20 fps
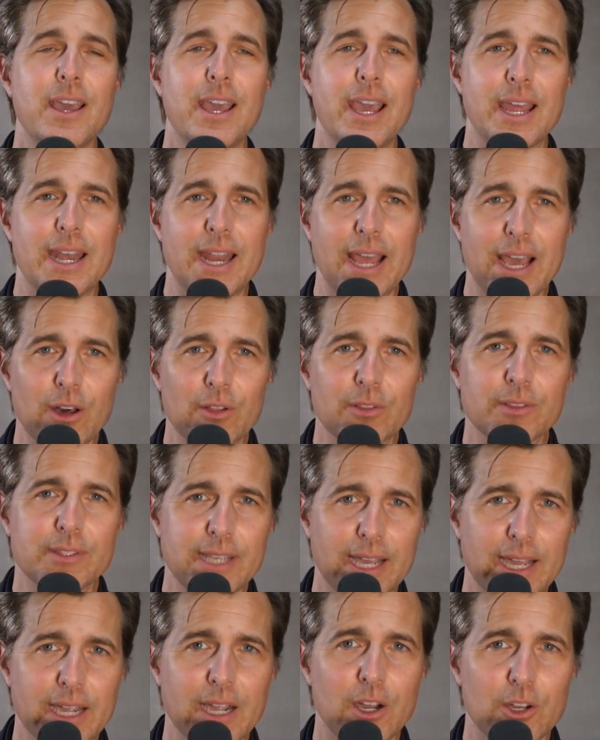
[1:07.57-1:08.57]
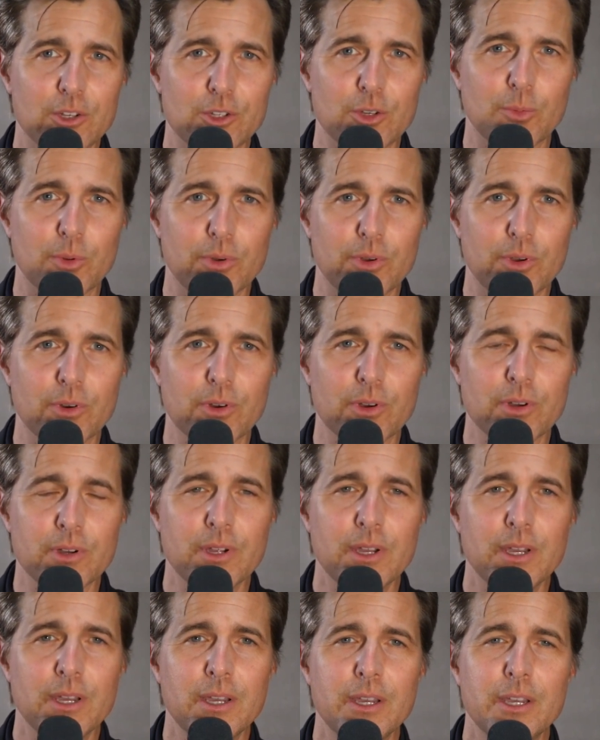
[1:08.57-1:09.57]
and health tech entrepreneur
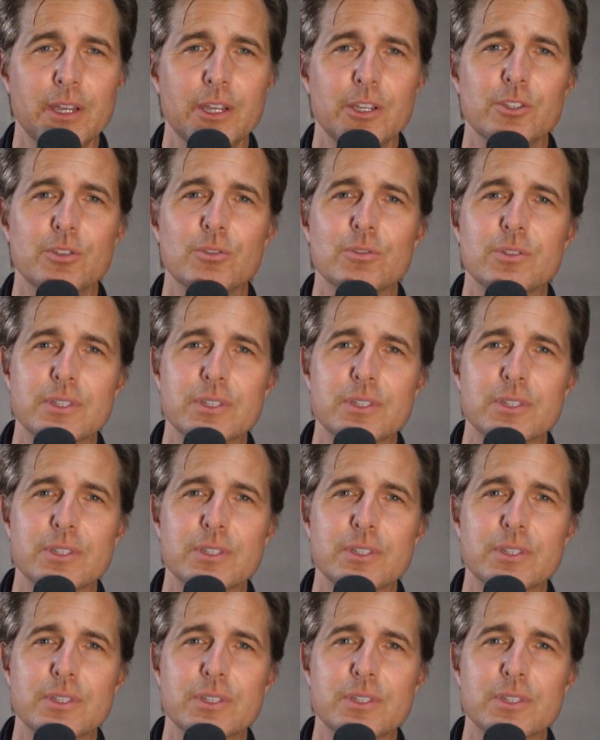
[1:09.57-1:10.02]
to